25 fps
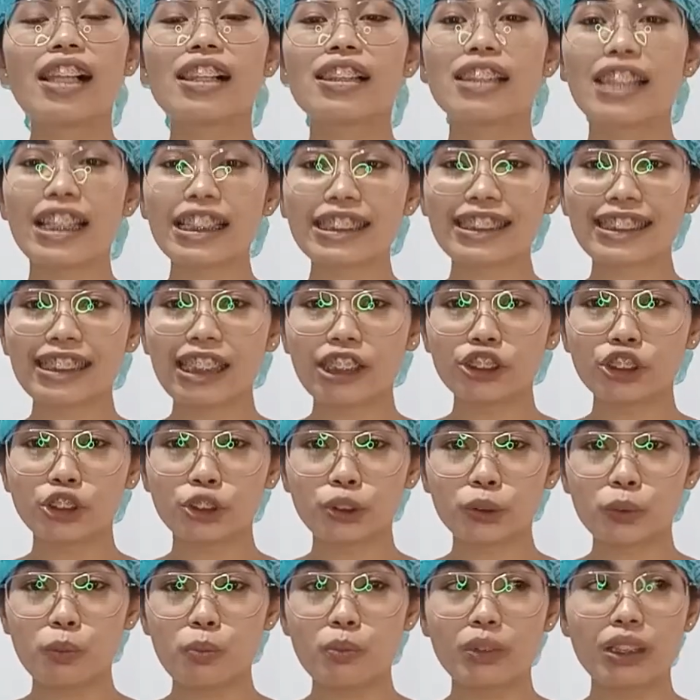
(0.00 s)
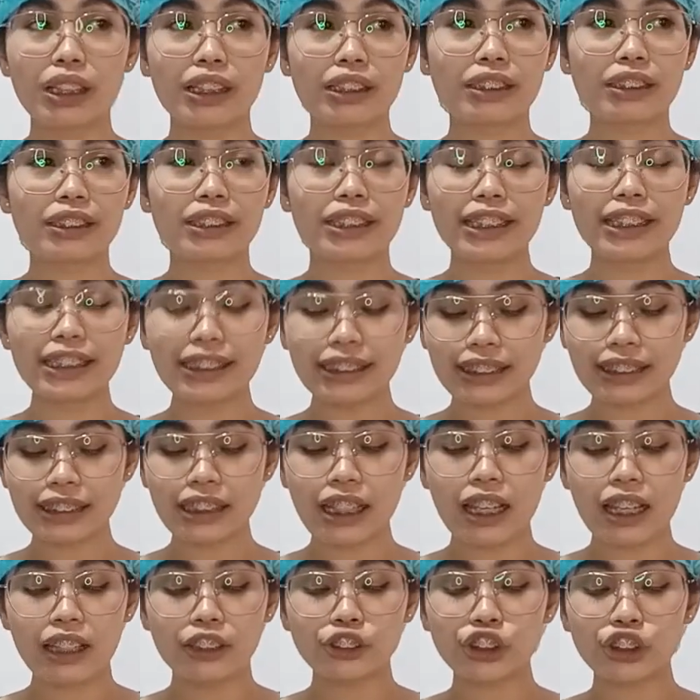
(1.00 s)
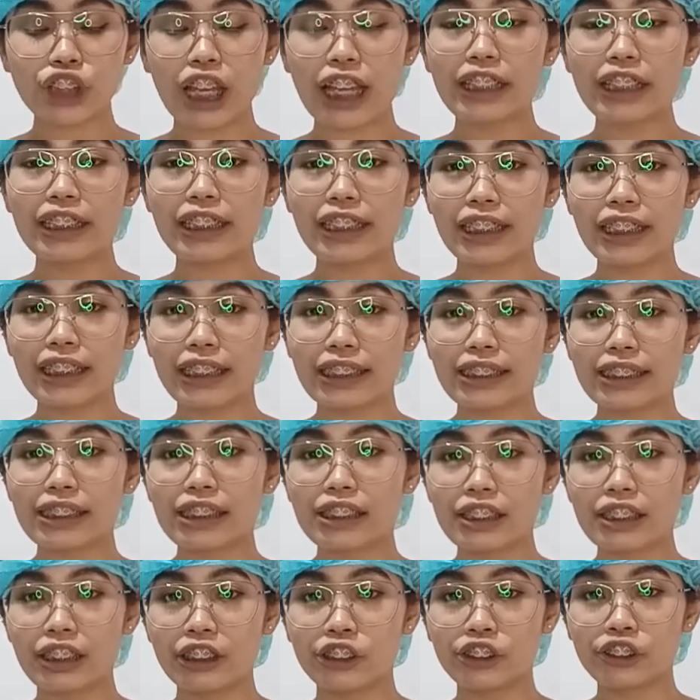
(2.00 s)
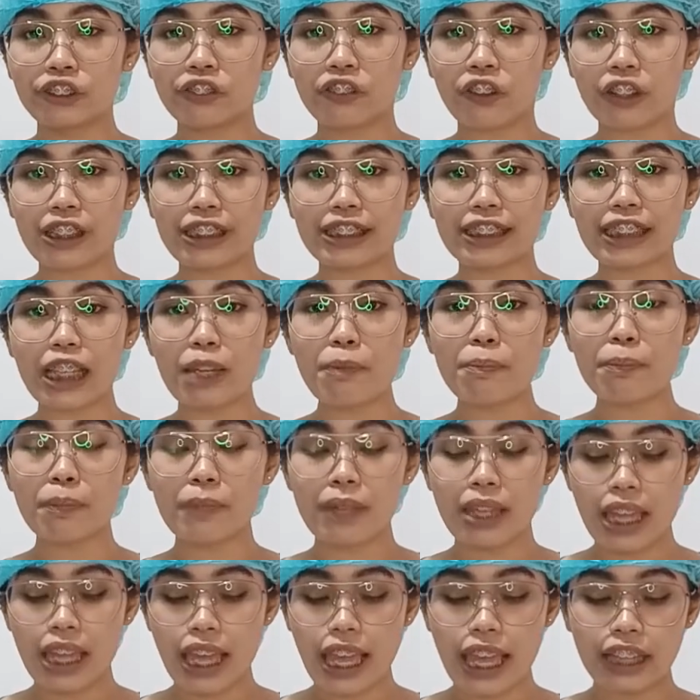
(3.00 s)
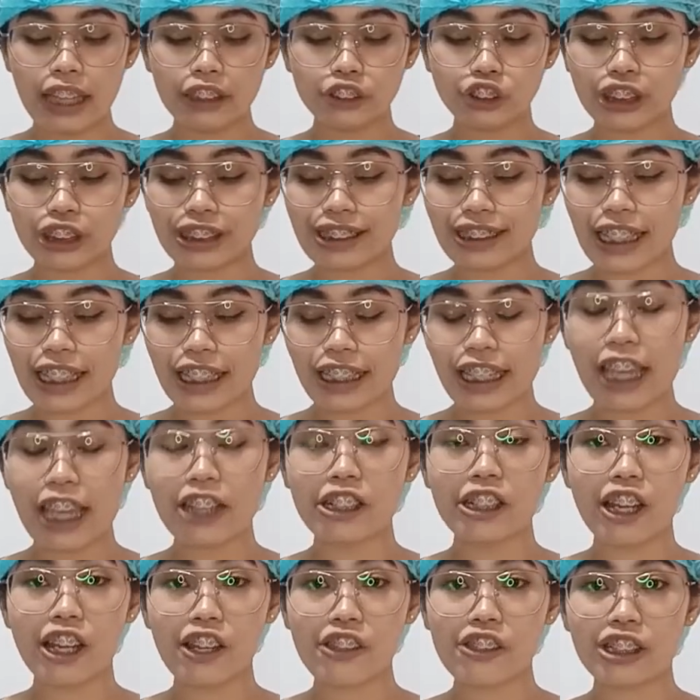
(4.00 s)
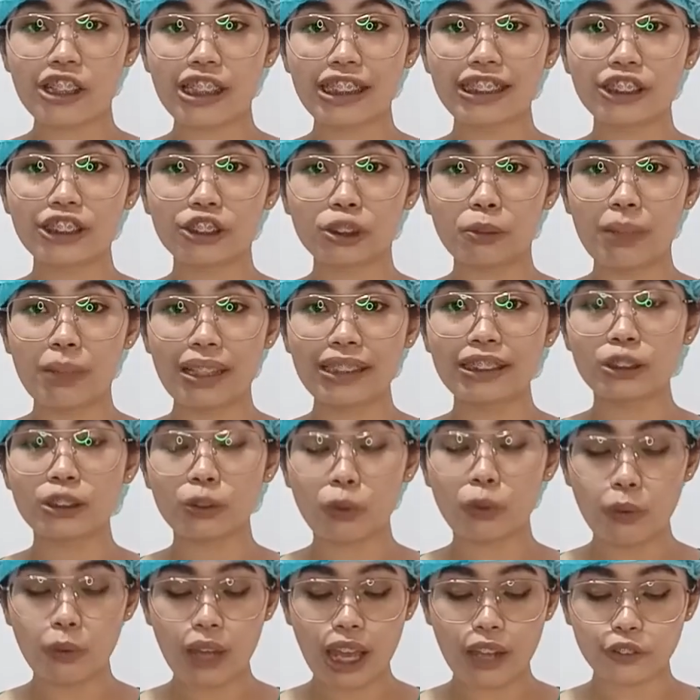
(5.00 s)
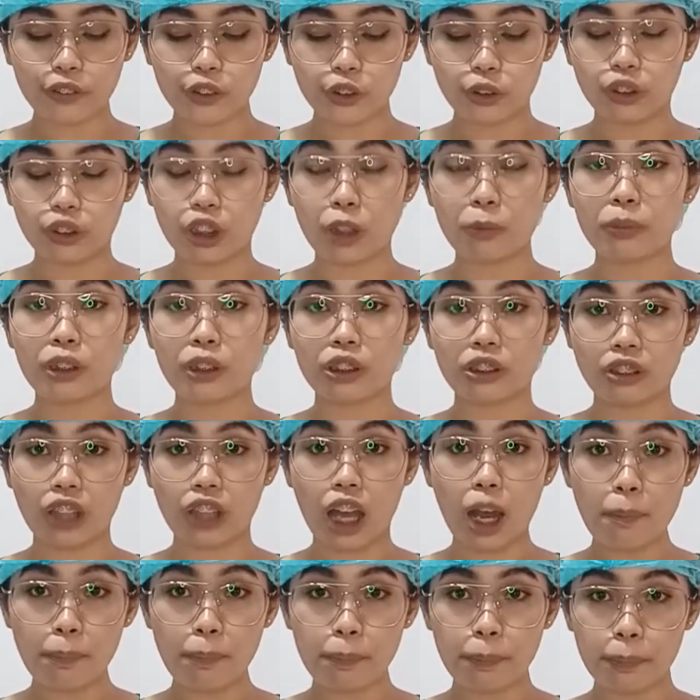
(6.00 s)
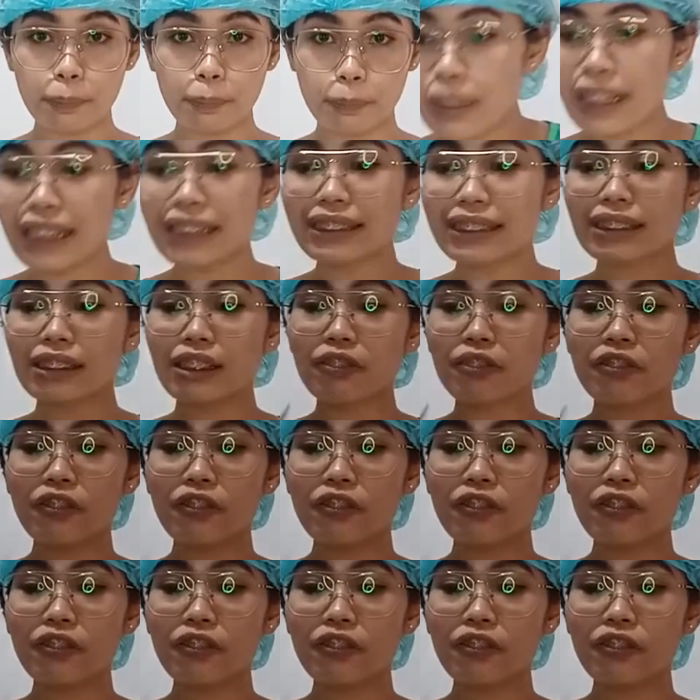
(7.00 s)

Let's assume that this Chinese is a tissue forceps, and just like any other instruments, we have to grab the top, place the